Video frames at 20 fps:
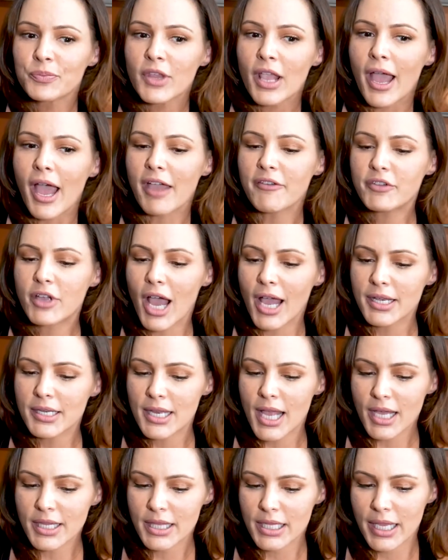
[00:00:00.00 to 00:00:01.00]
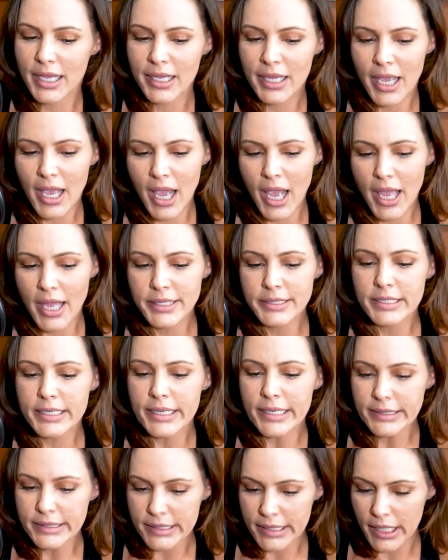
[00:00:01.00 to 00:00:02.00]
I've got nothing. And
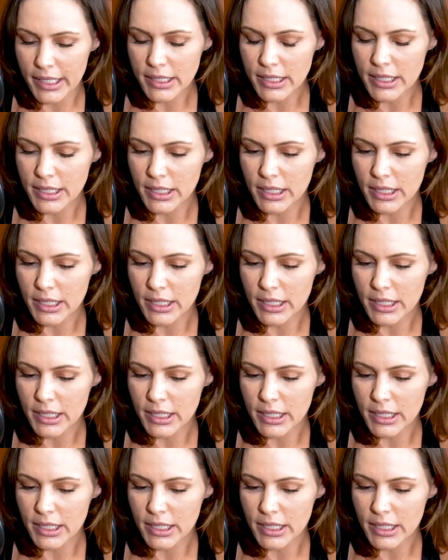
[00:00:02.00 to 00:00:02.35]
he did.